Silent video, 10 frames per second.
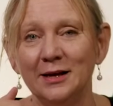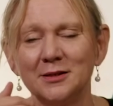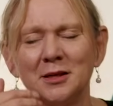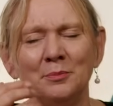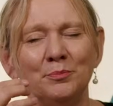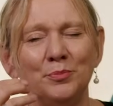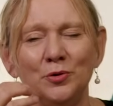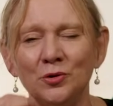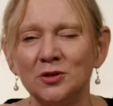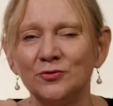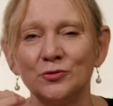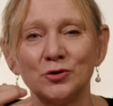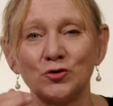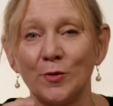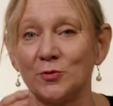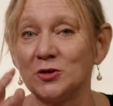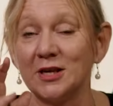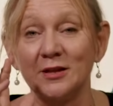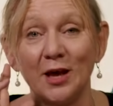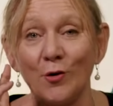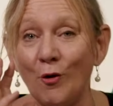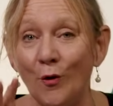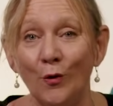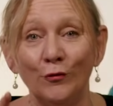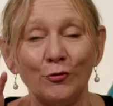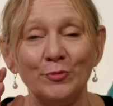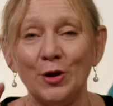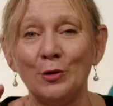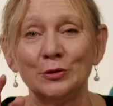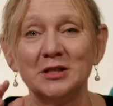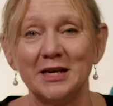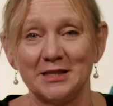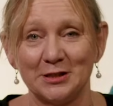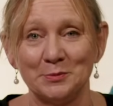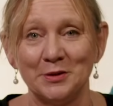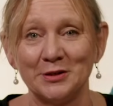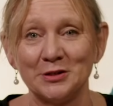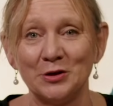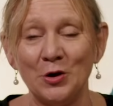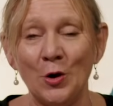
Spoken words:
some beautiful scriptures, and they're all from the Old Testament,